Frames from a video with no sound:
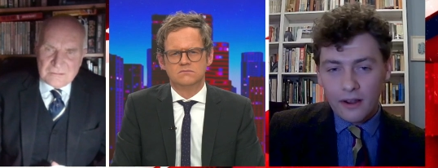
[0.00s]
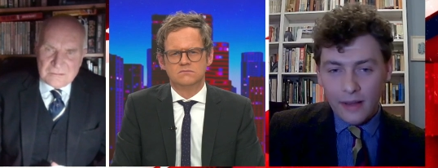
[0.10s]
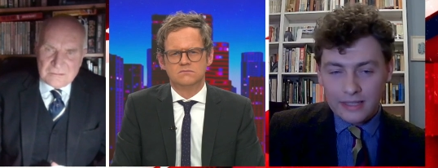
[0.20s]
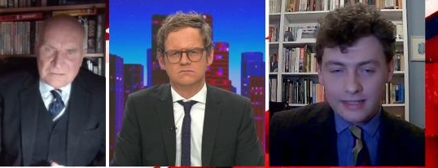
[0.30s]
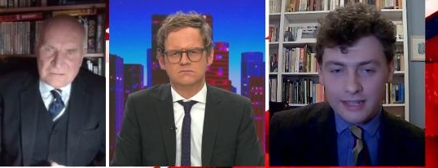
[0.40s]

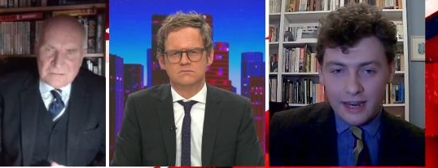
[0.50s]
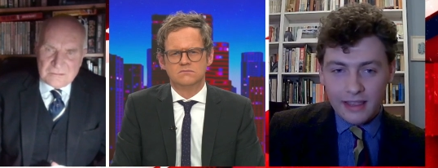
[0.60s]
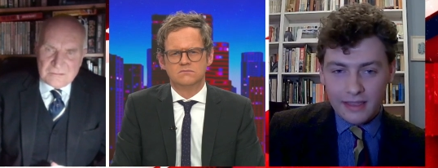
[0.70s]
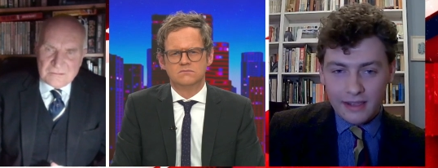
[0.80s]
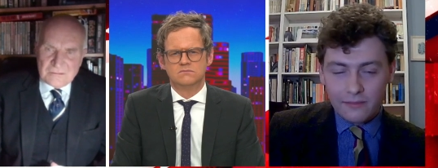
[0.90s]
Speaker 1: Miriam
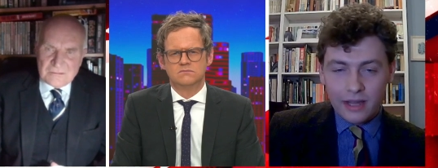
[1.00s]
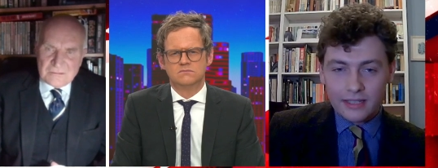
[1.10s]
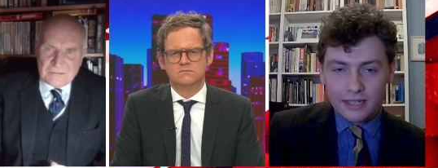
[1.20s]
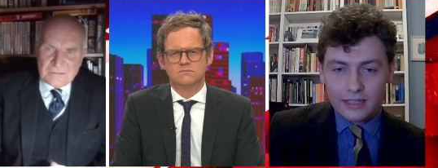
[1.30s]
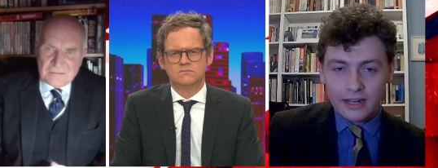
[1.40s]
hasn't done anything
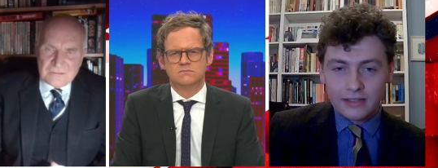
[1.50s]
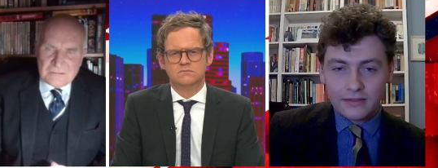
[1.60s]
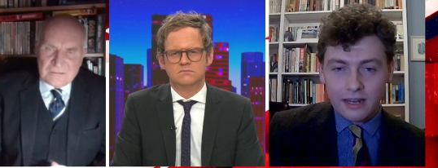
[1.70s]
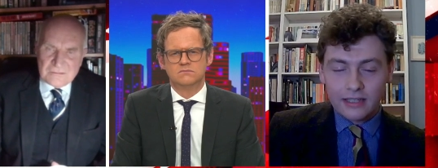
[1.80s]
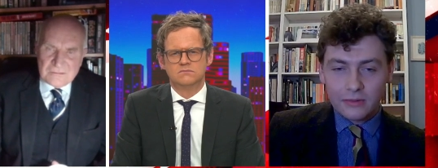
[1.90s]
of much
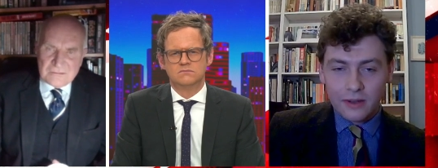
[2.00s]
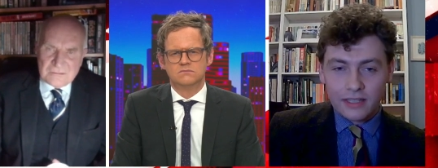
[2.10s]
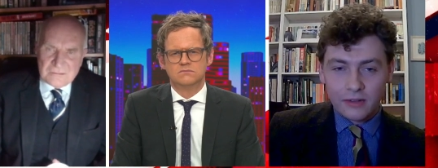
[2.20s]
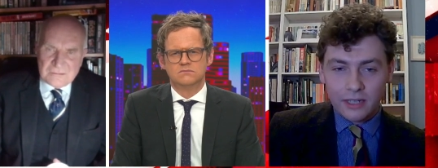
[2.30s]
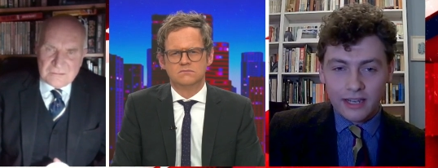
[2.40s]
interest for the
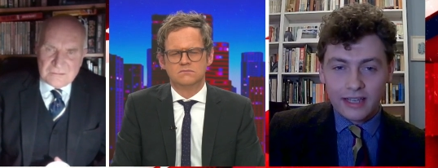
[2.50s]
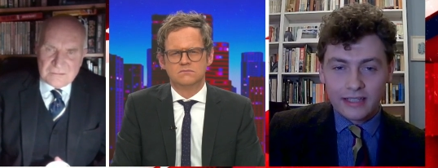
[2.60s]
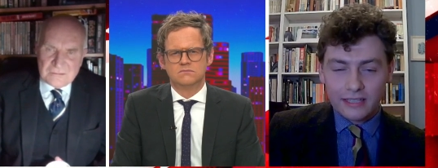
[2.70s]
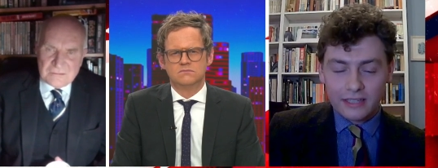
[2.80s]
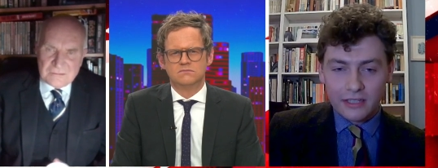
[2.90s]
last 20-odd
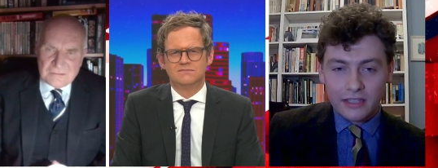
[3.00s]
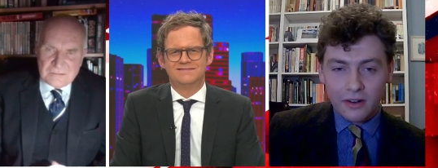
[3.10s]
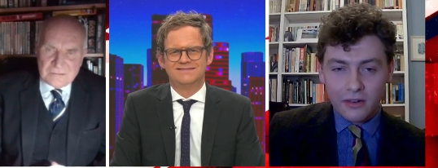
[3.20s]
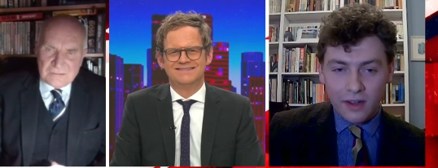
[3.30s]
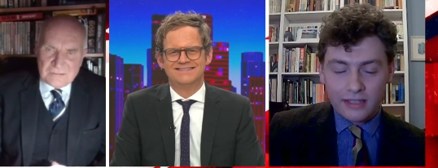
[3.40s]
years,
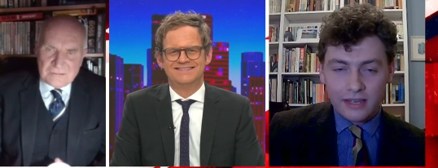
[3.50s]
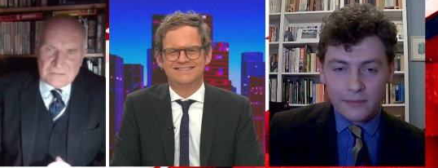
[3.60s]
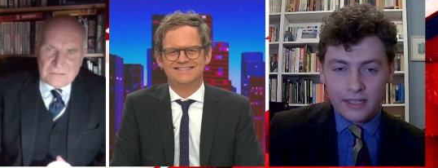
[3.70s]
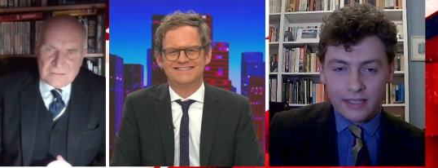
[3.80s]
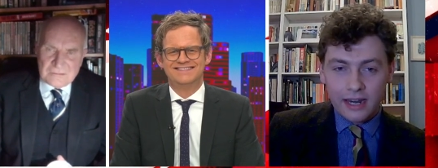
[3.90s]
so she's got to
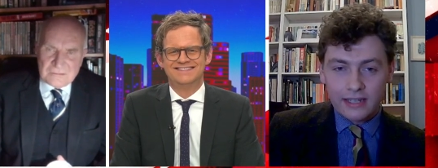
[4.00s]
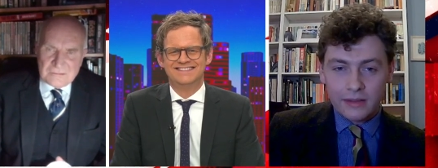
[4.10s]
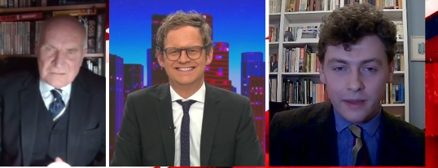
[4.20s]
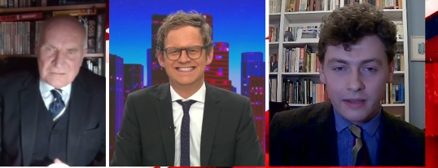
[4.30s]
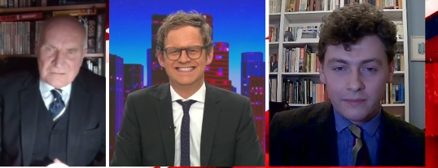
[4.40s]
find some way to
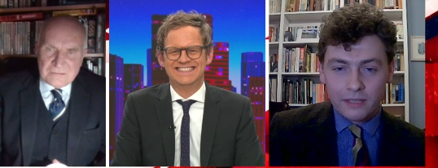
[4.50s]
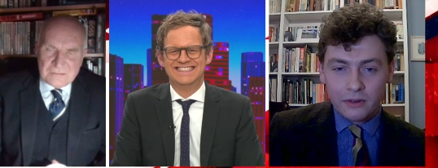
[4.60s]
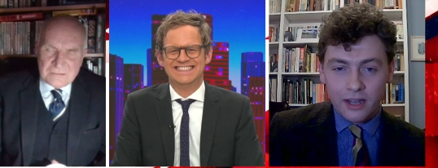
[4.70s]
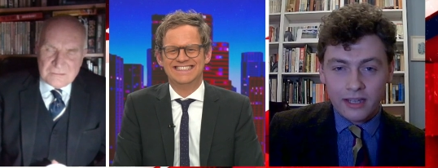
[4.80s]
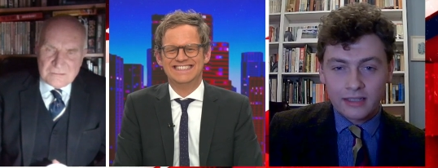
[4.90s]
get into the
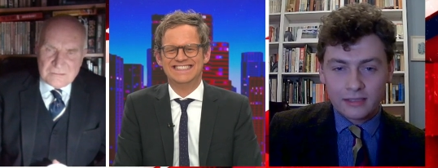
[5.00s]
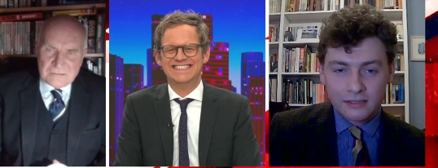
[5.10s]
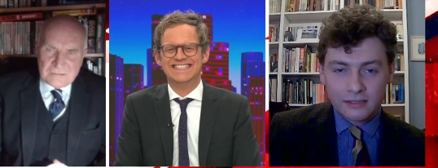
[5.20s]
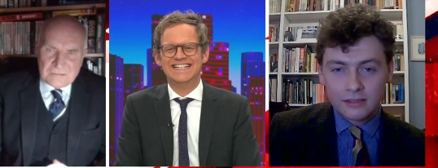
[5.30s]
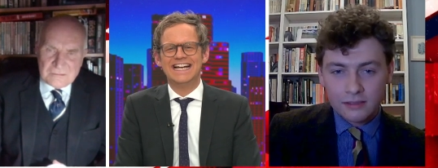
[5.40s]
papers, right?
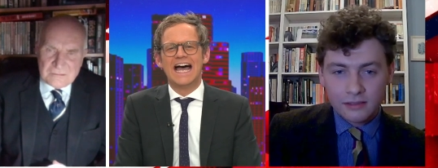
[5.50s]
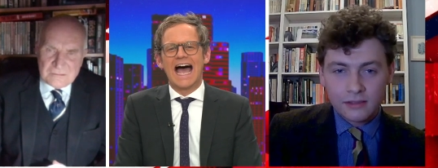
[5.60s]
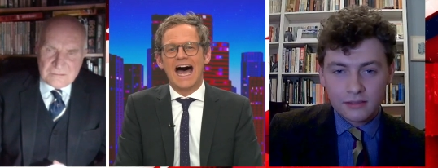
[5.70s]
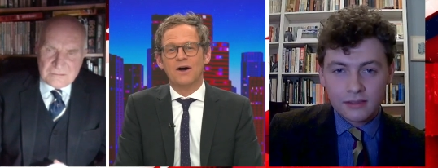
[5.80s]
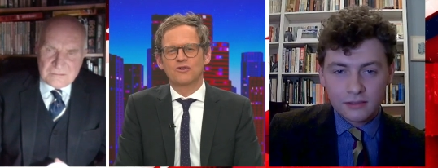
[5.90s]

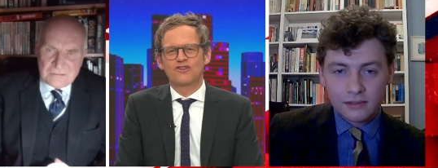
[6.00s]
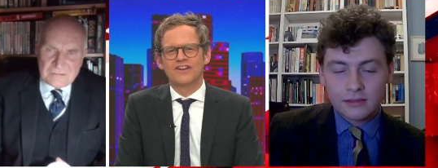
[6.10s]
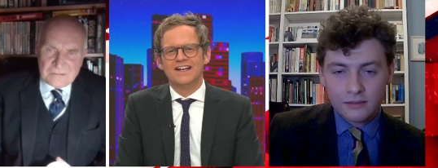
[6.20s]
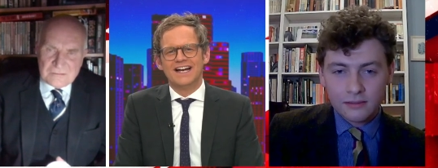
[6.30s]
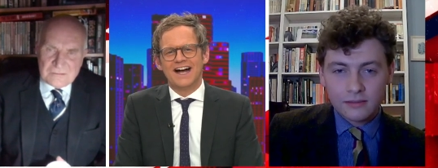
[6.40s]

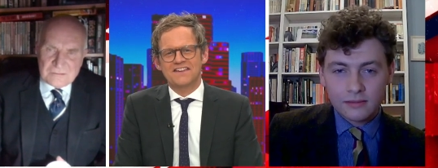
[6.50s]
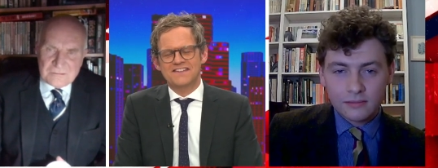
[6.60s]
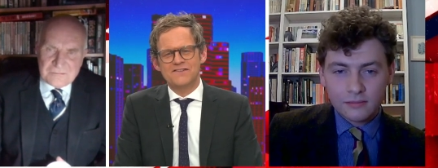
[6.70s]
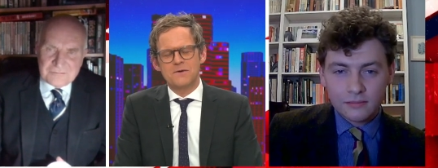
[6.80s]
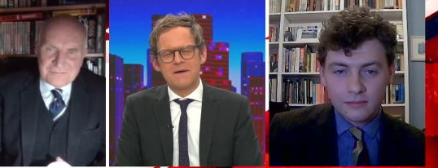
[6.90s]
Speaker 2: Ouch.
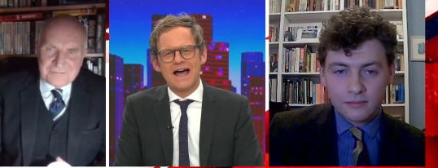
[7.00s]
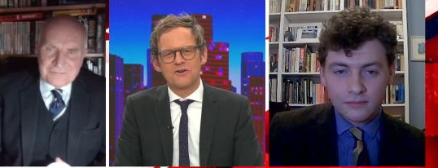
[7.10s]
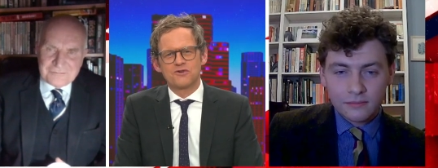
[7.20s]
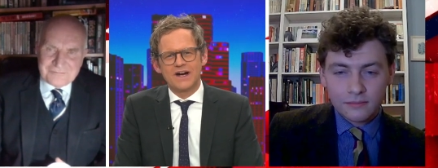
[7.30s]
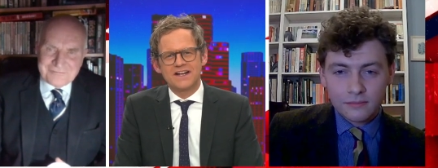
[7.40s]
Stephen
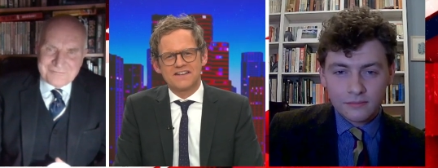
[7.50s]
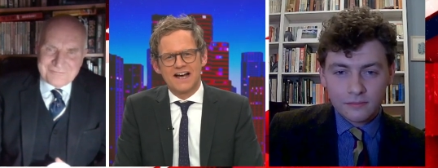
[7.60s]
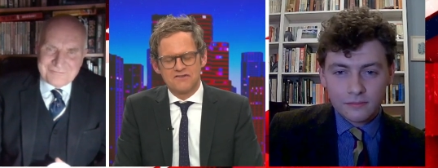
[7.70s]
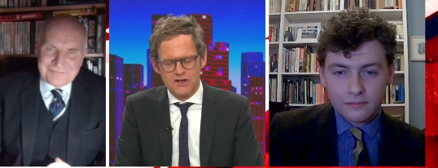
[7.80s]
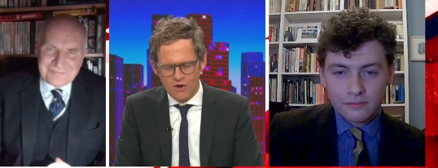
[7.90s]
Pound, great to
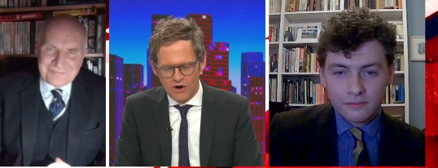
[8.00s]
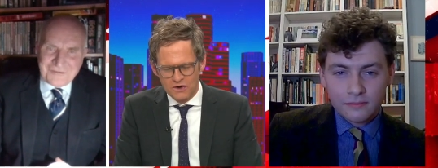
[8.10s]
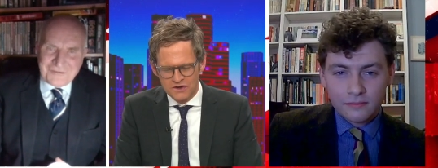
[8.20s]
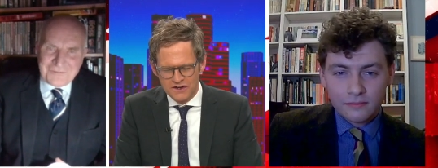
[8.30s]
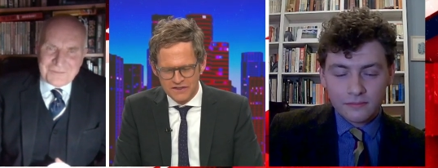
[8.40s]
have you
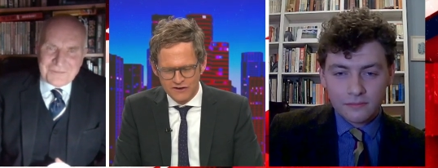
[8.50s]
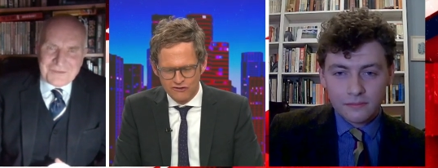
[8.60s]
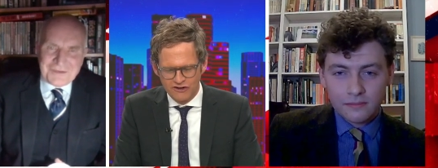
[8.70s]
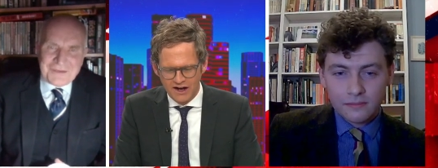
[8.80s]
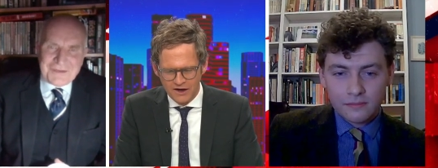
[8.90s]
on the
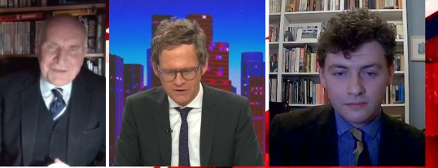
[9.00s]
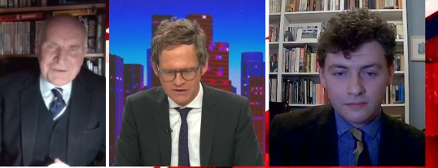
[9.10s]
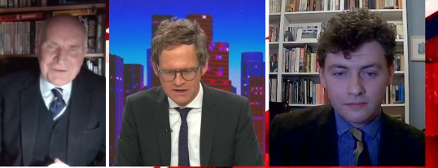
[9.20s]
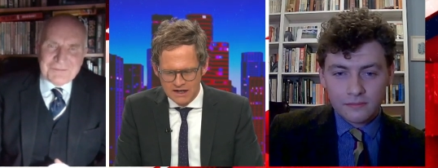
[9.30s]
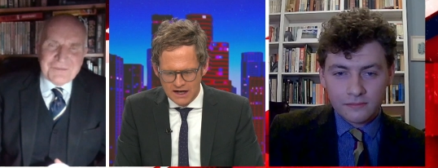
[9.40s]
show.
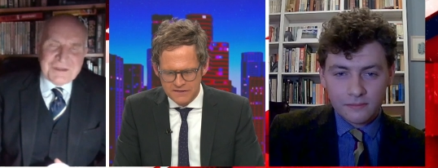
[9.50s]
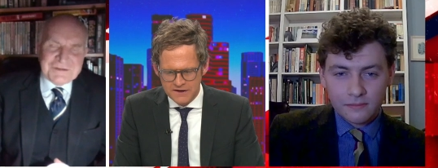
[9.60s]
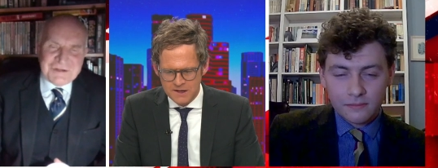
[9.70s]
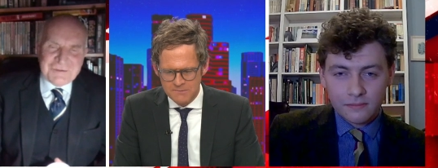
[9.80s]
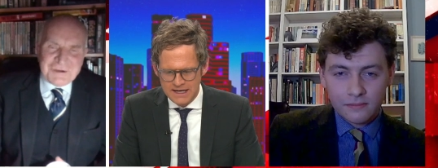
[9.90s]
Yeah, the
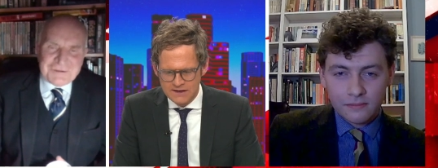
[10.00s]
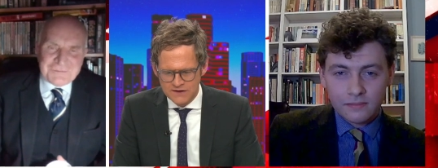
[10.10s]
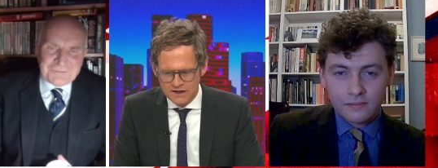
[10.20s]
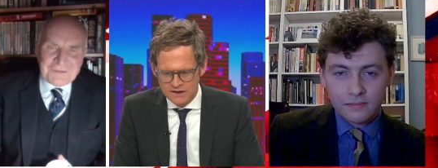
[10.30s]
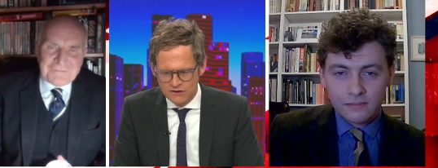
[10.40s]

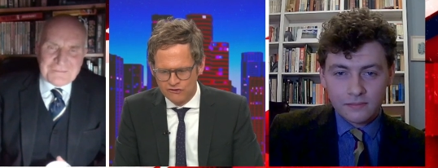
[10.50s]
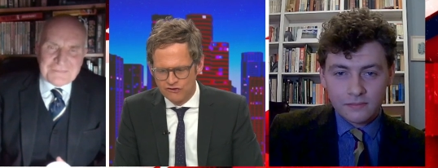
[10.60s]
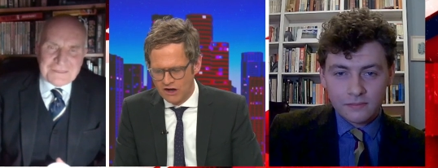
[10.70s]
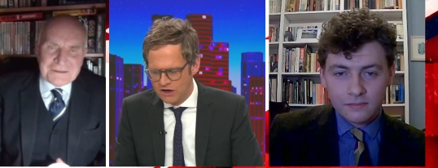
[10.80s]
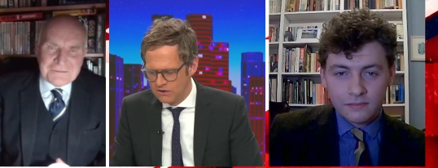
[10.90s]
comedian
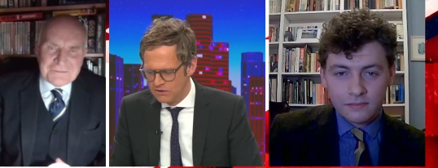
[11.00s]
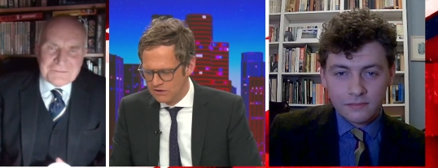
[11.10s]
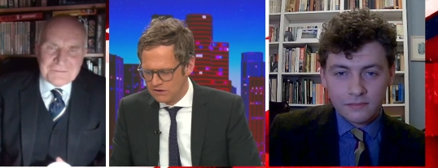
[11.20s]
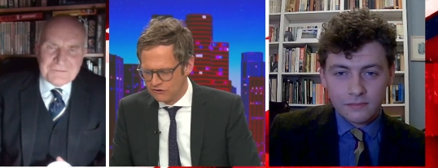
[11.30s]
Joe